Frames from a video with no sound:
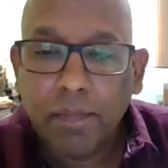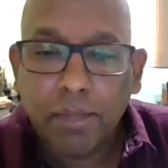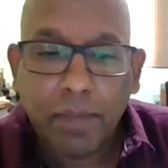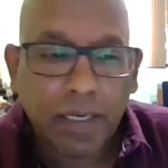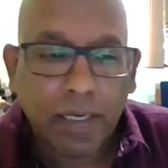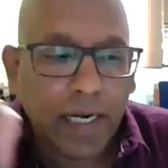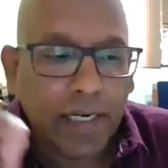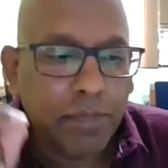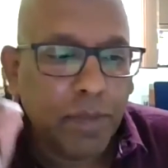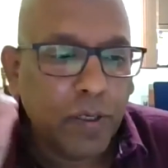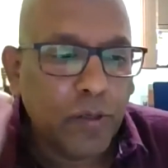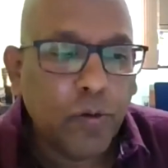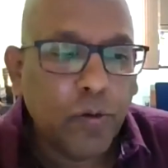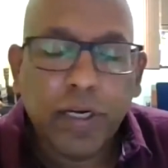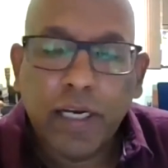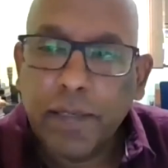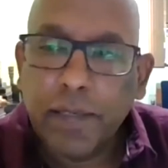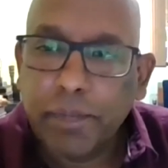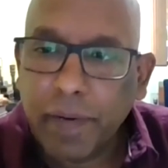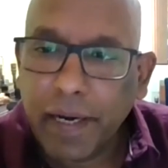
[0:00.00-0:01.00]
But let me
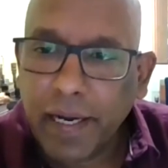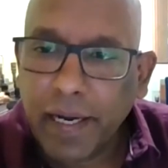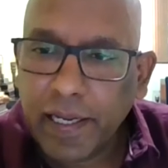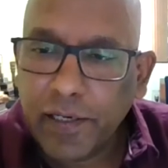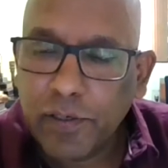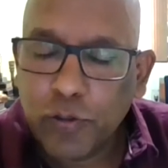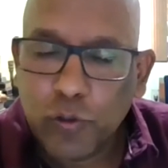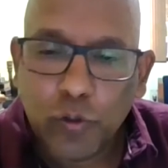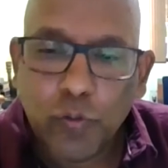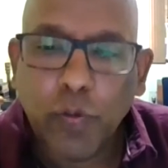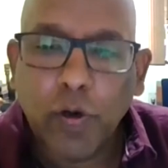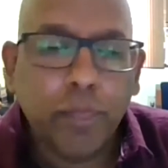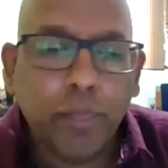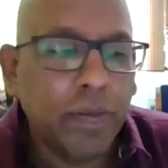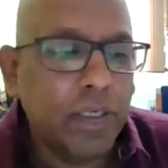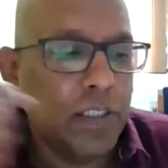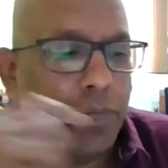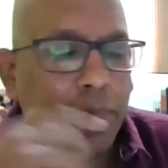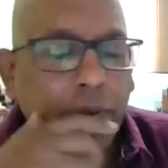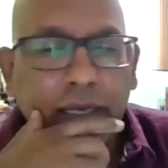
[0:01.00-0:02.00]
quickly bring in two more
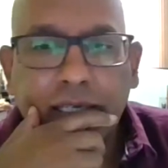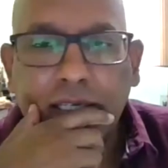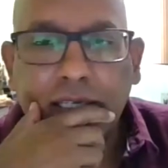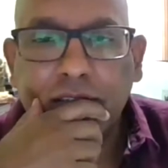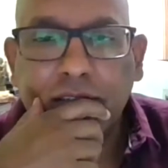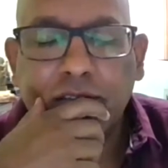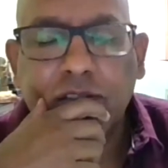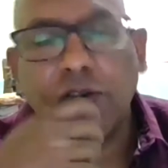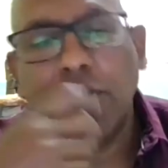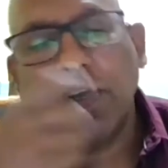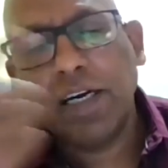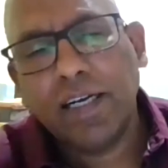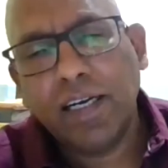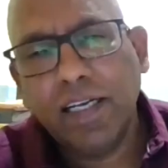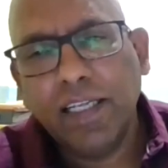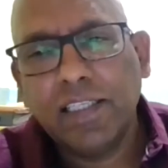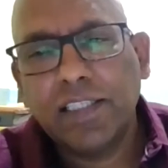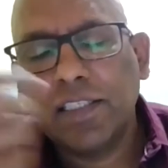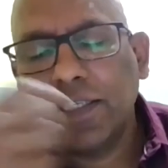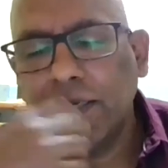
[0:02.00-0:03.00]
perspectives, or at
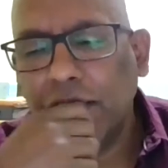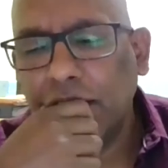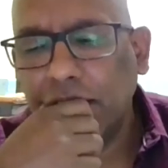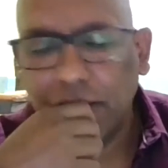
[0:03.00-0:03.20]
least